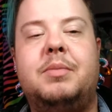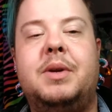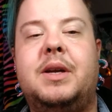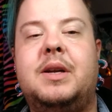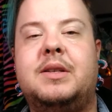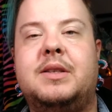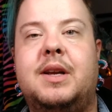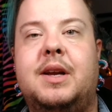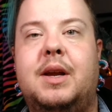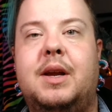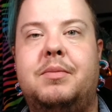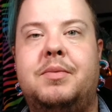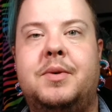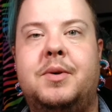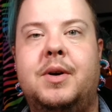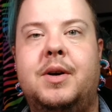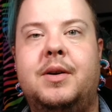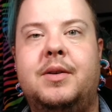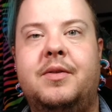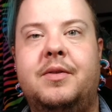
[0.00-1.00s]
because I get
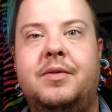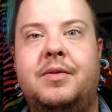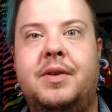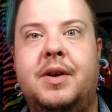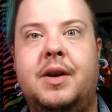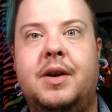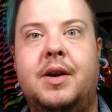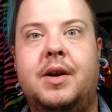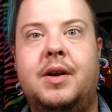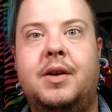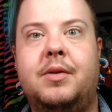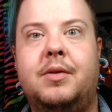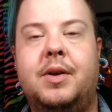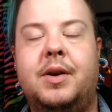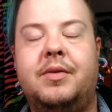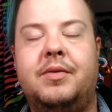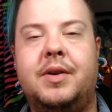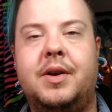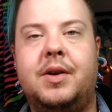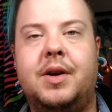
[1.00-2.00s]
bored
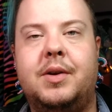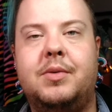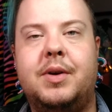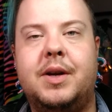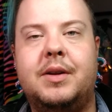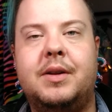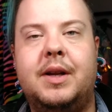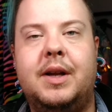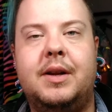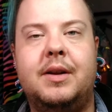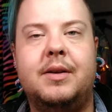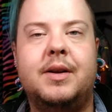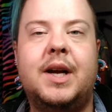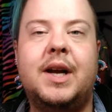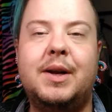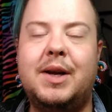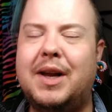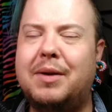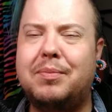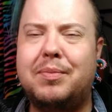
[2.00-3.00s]
very, very quickly.
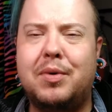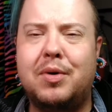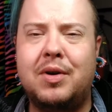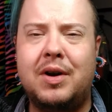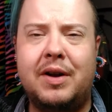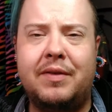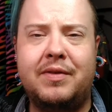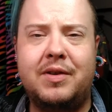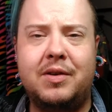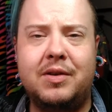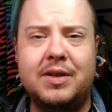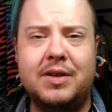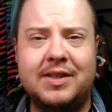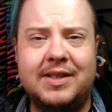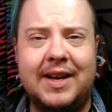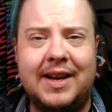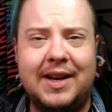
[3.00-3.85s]
I get bored after the